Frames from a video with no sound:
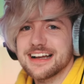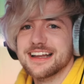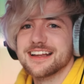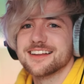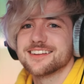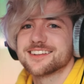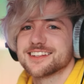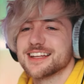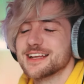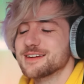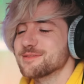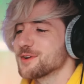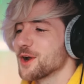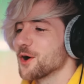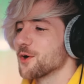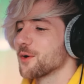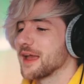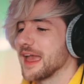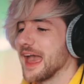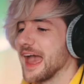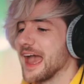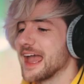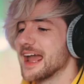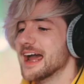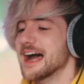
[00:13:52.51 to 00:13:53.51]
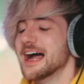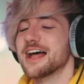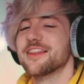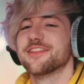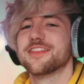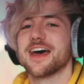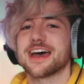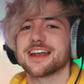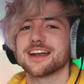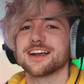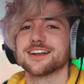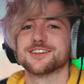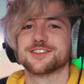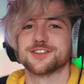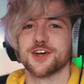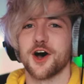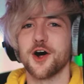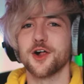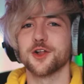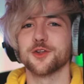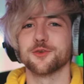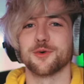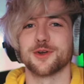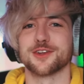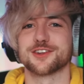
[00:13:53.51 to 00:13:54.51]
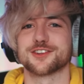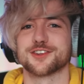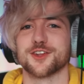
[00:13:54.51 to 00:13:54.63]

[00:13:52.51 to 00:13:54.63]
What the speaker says: He seemed okay. That adult was